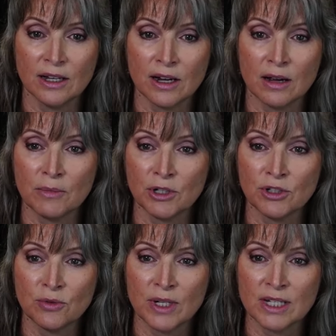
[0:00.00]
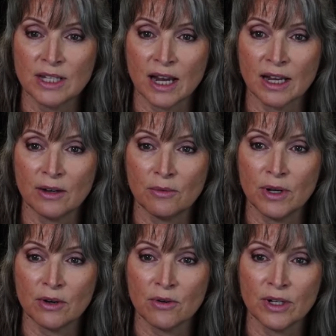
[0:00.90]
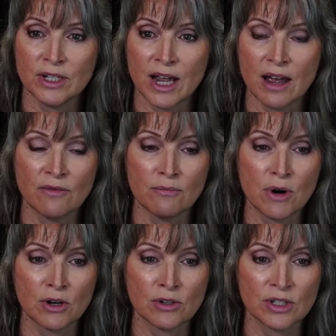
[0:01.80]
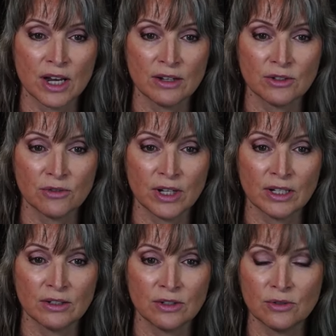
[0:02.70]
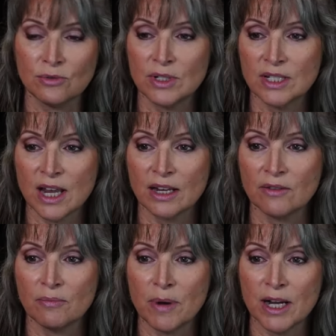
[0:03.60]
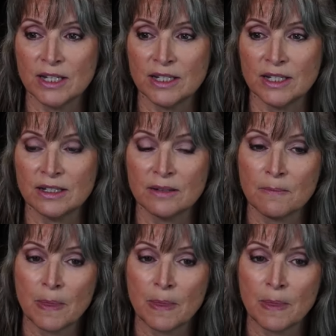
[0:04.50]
on March 22nd, we are going to have Mars entering into the sign of Pisces.